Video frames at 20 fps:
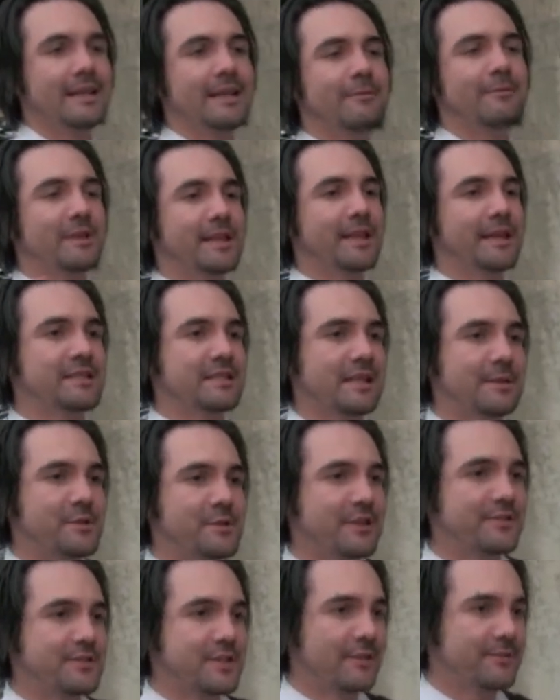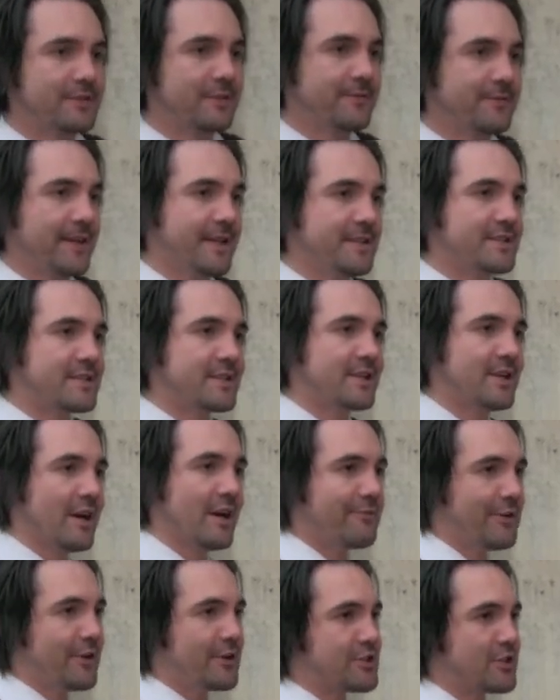and with the exception of self-defense
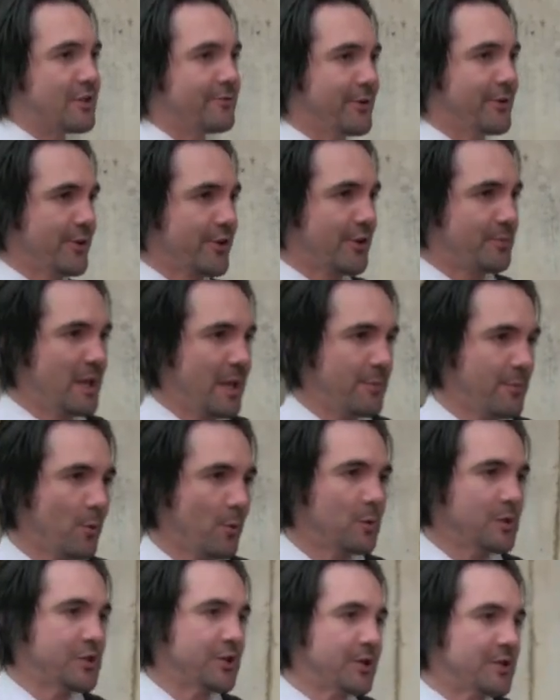of yourself and other people, would you